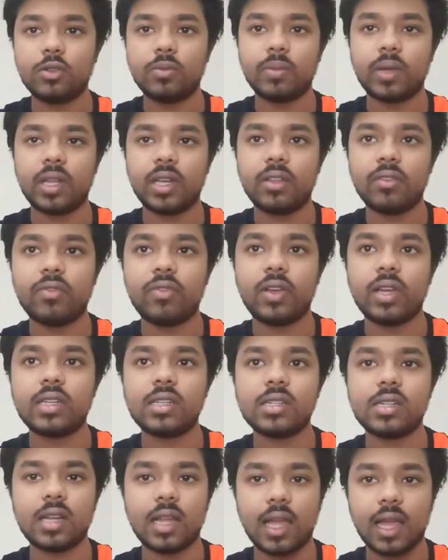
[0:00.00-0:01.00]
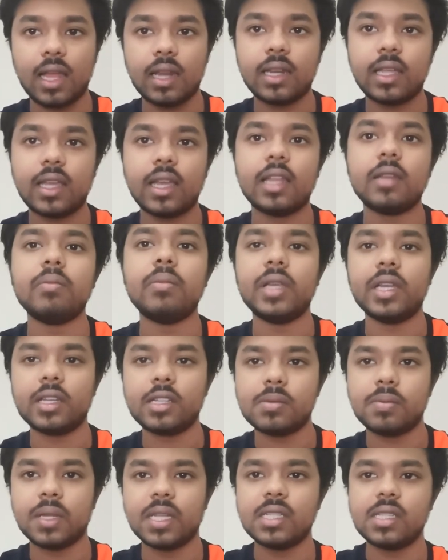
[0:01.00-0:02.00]
to manufacture and can be
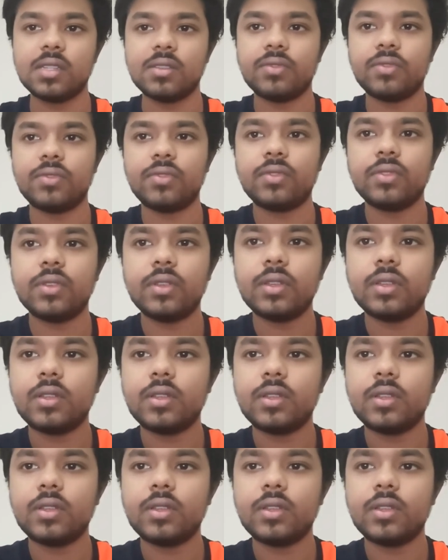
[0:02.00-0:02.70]
expensive.